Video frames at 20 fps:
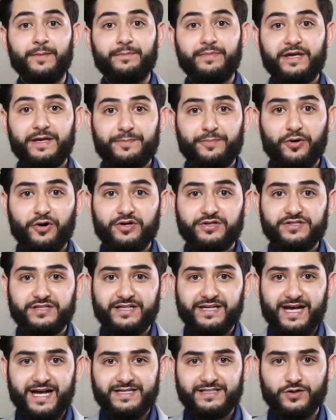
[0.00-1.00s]
Me
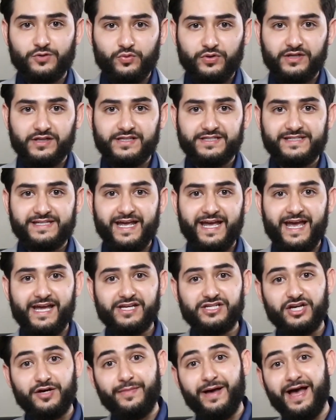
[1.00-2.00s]
personally, as a real estate
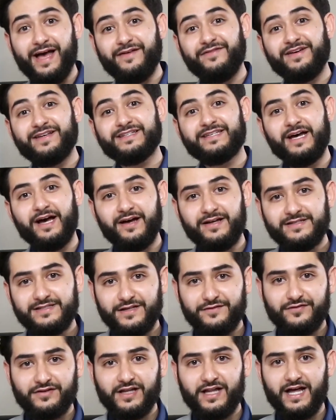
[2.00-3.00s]
agent, I'm having tons
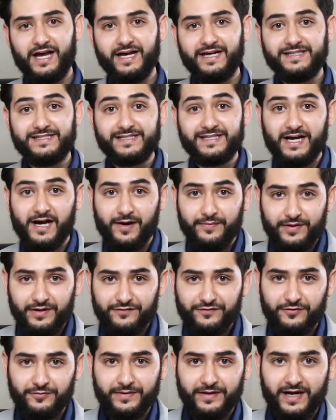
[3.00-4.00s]
of clients coming
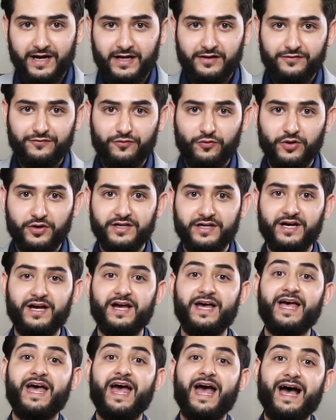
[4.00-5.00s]
from
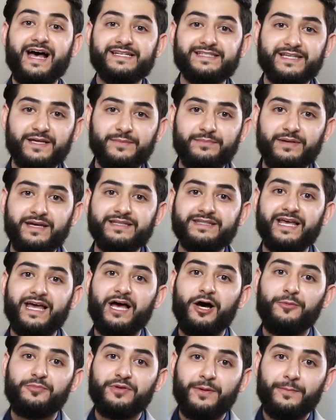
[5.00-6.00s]
California asking me to
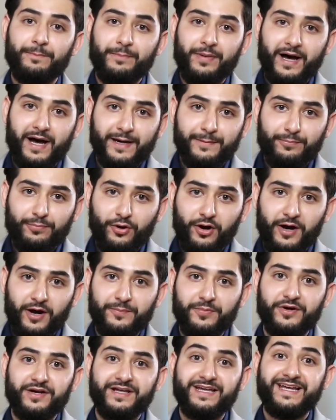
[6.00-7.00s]
help them buy
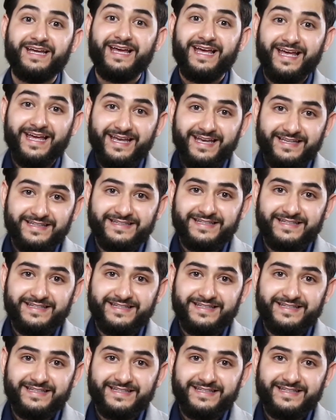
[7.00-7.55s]
property in